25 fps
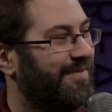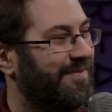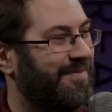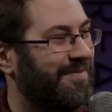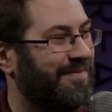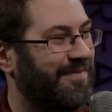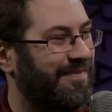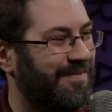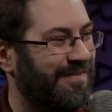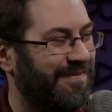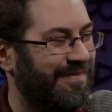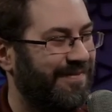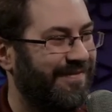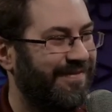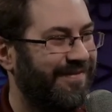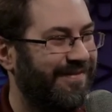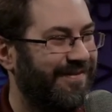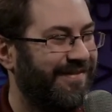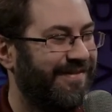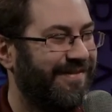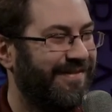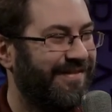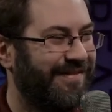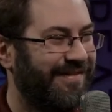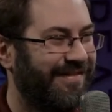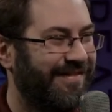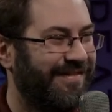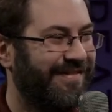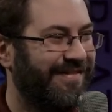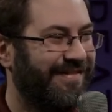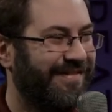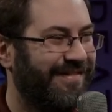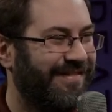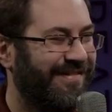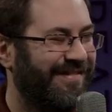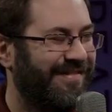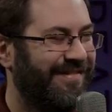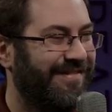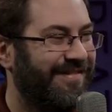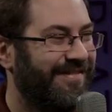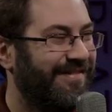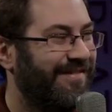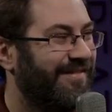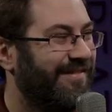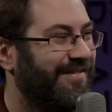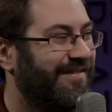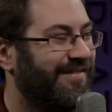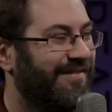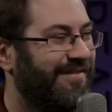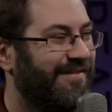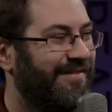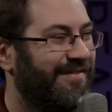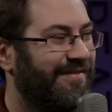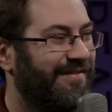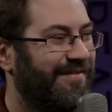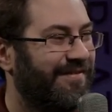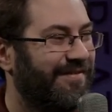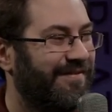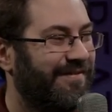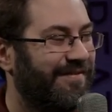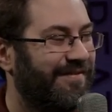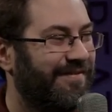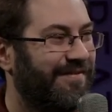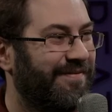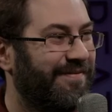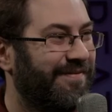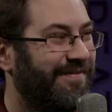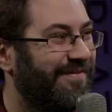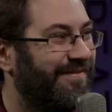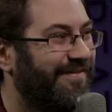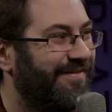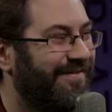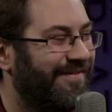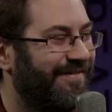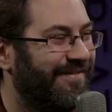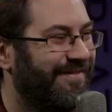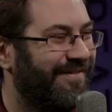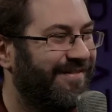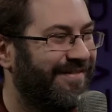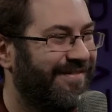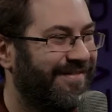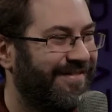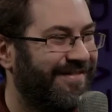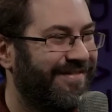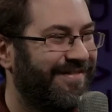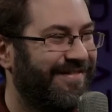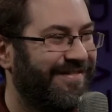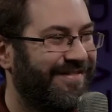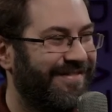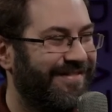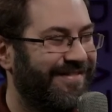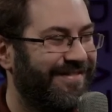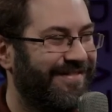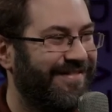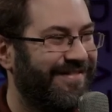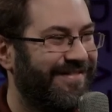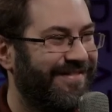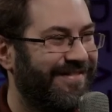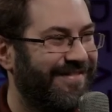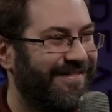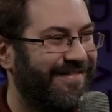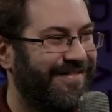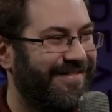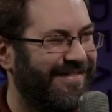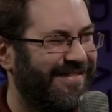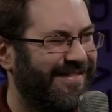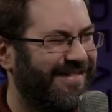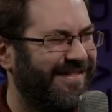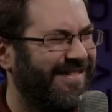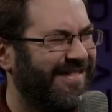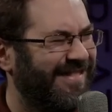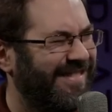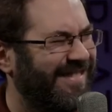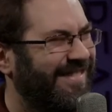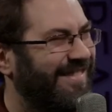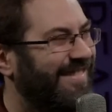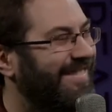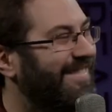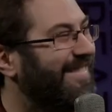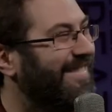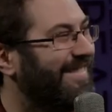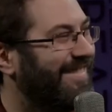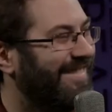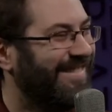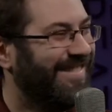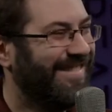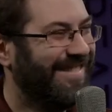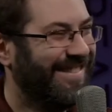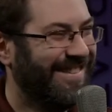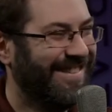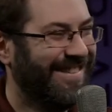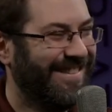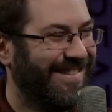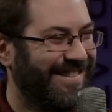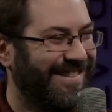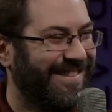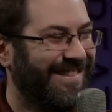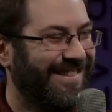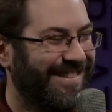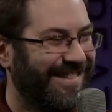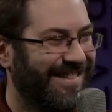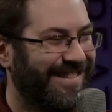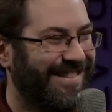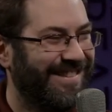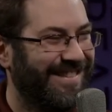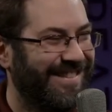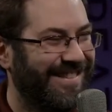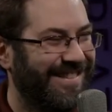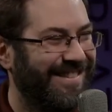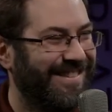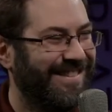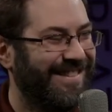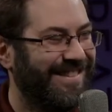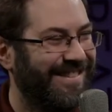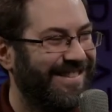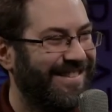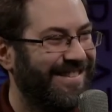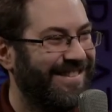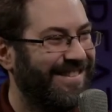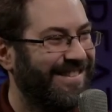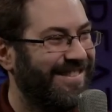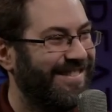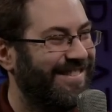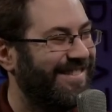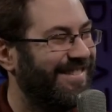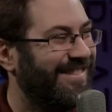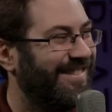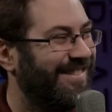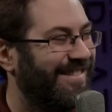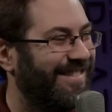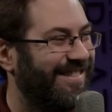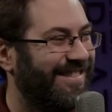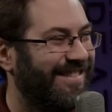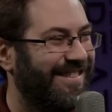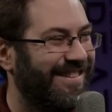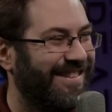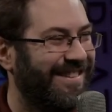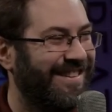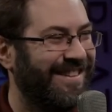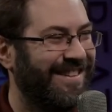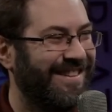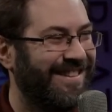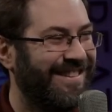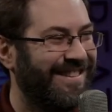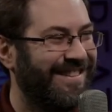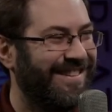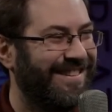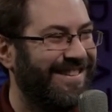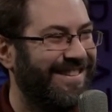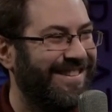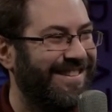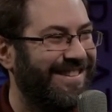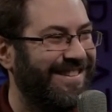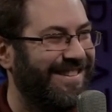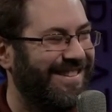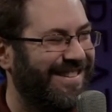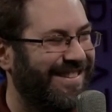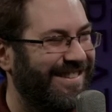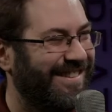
(not speaking)